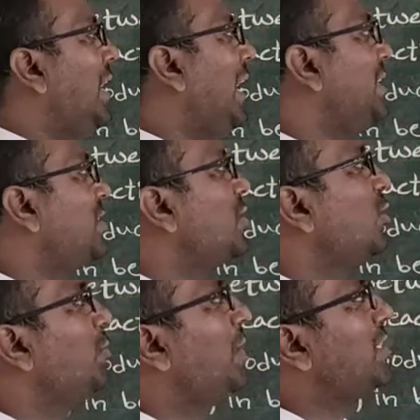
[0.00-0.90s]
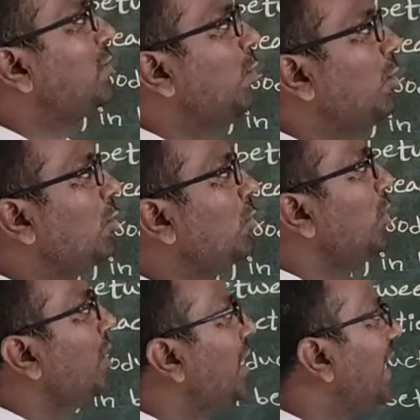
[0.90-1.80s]
H2 plus
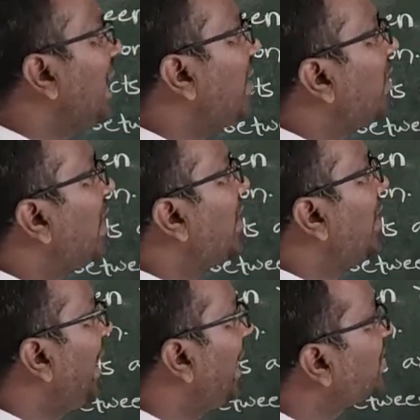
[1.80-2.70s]
O2. Here what?